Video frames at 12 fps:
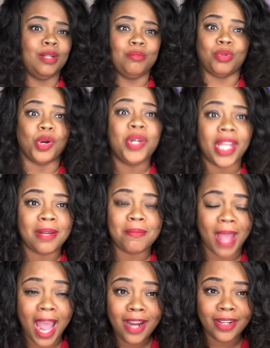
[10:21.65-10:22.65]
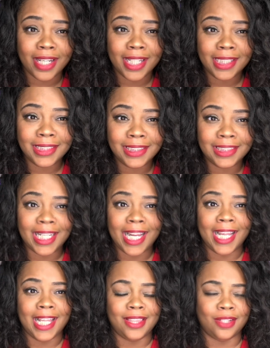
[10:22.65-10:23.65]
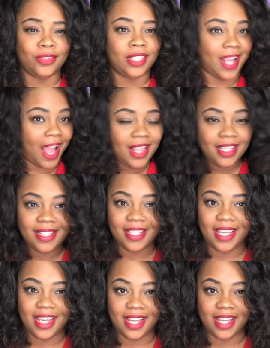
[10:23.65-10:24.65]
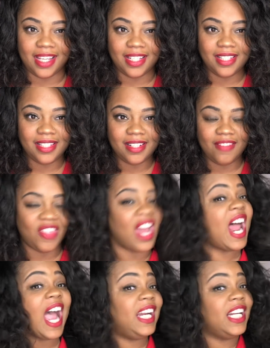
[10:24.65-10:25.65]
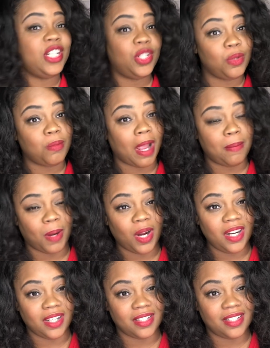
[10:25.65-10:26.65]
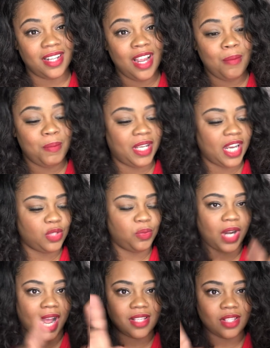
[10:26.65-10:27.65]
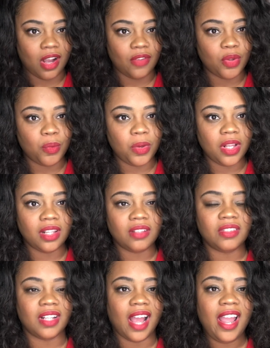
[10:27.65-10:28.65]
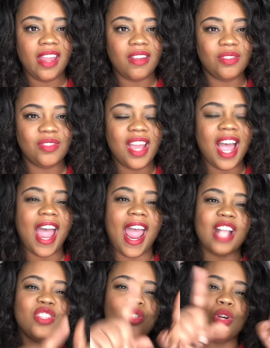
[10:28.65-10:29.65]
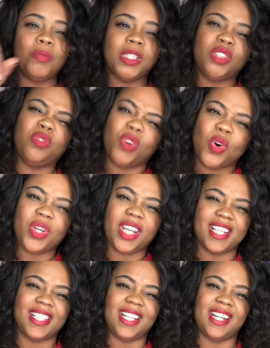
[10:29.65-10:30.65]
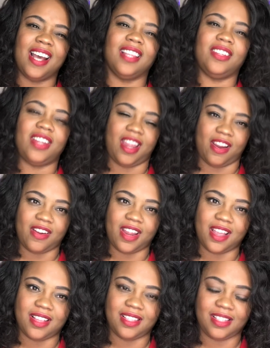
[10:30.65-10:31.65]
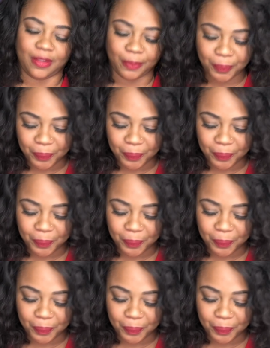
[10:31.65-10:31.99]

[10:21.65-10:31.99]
broken marriage. And the reality is that I didn't do my part, because when I saw the wheel of life, I had so much focus in other areas.